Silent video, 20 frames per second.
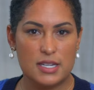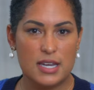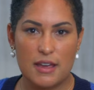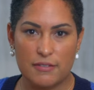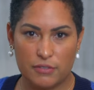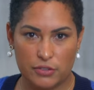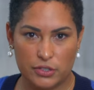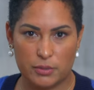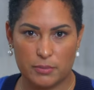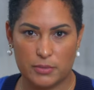
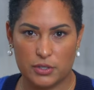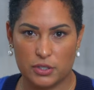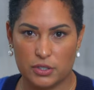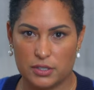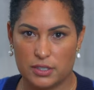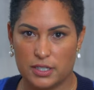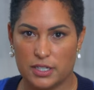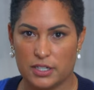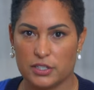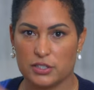never in a
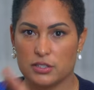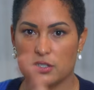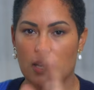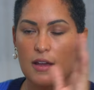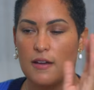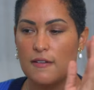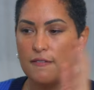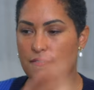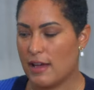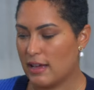million years.
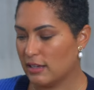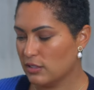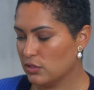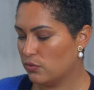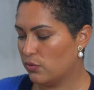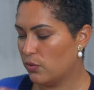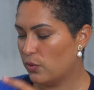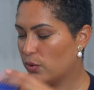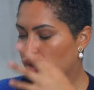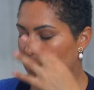
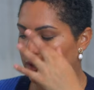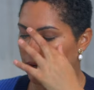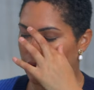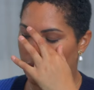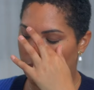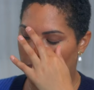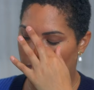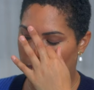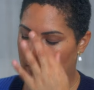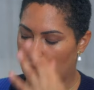Fast forward,
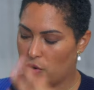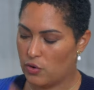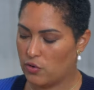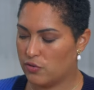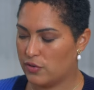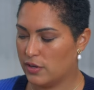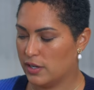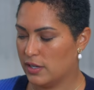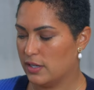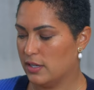
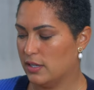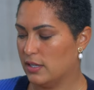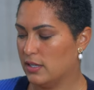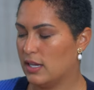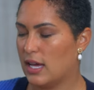Rimowa,